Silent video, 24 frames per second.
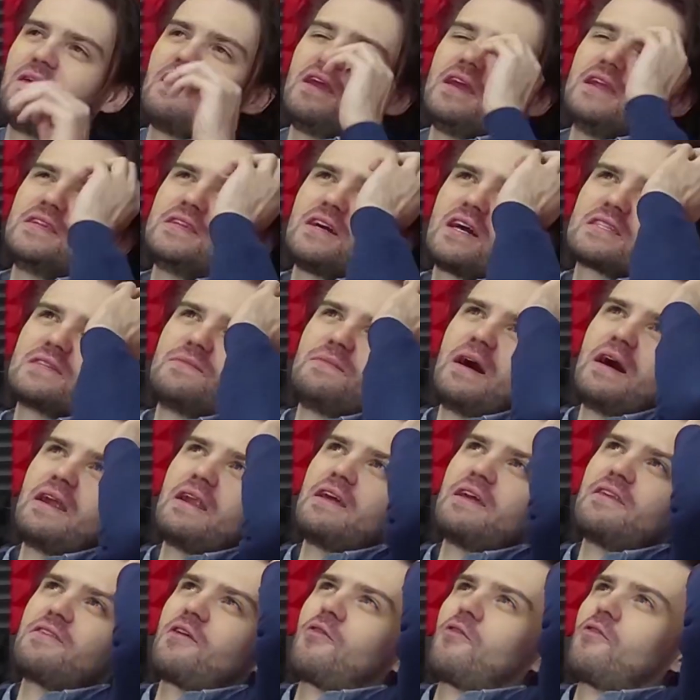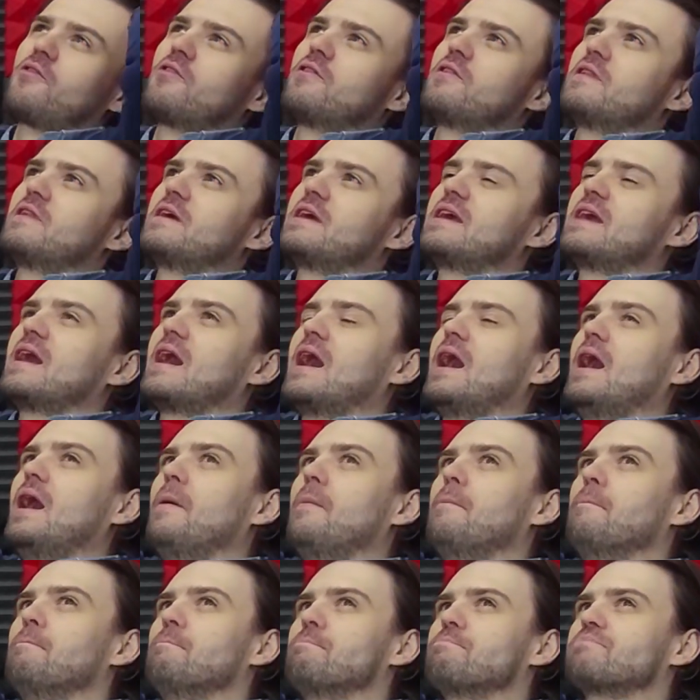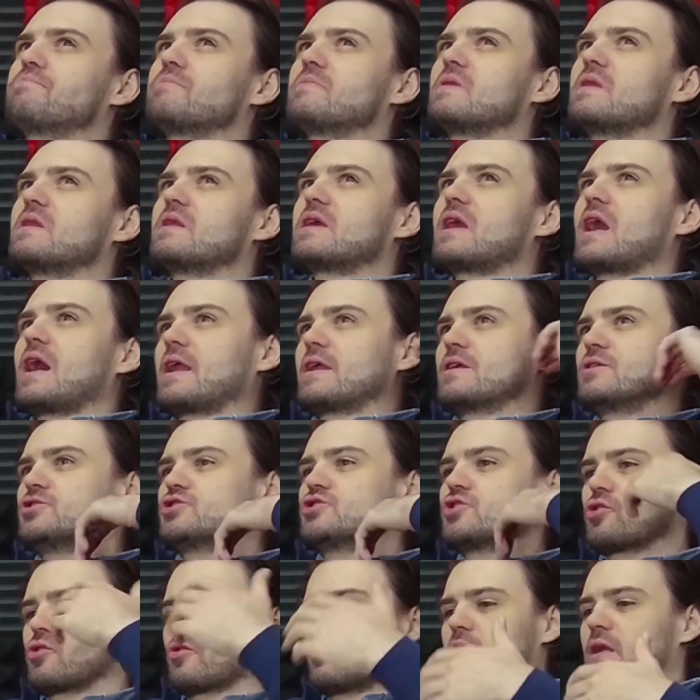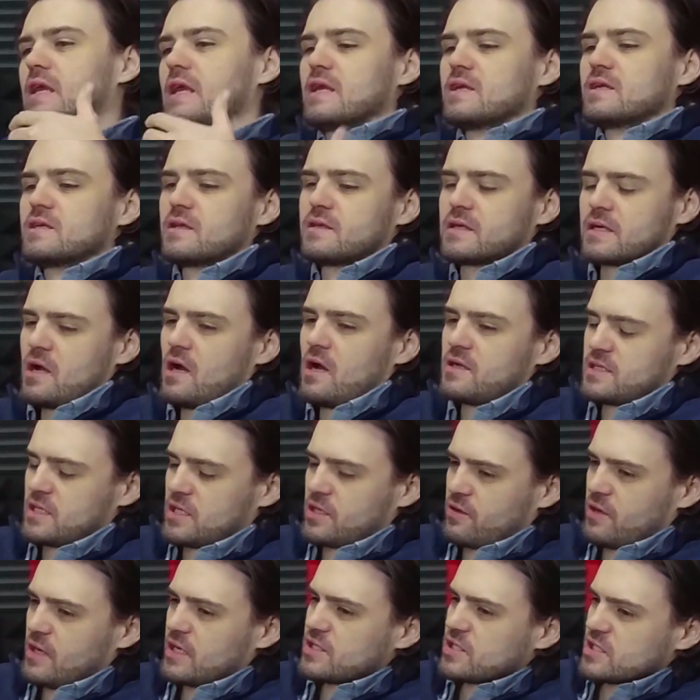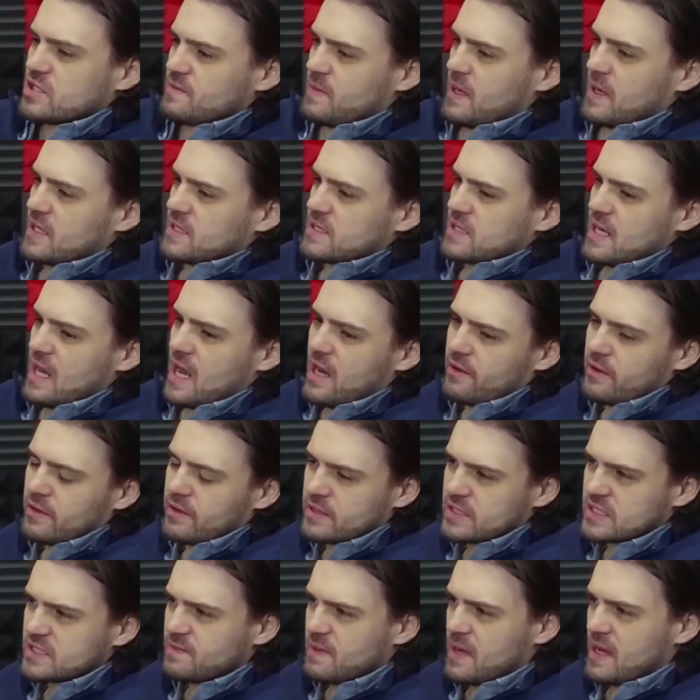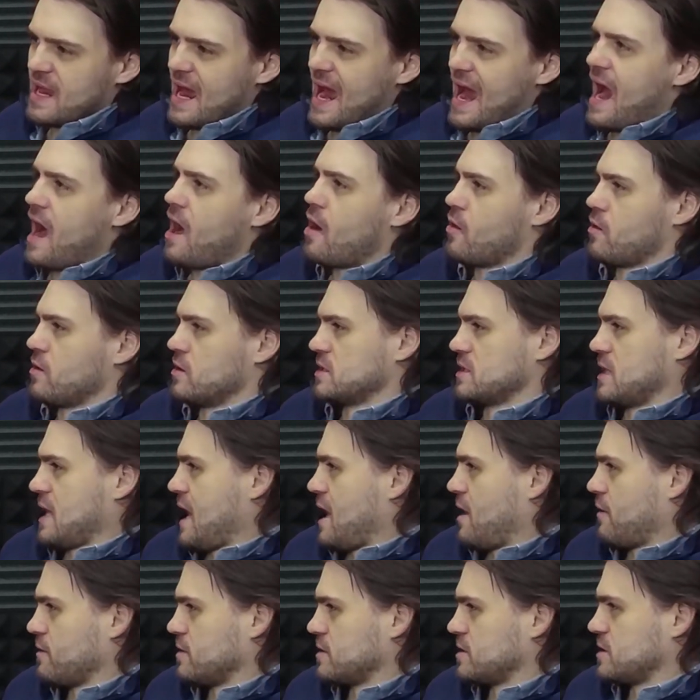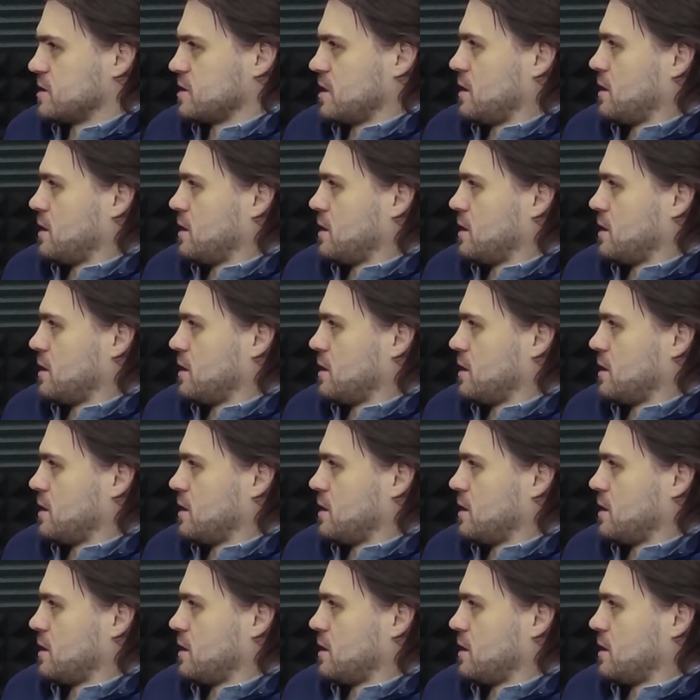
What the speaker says: he talks about his early kind of journey into the content creation space and how you spend hours and hours.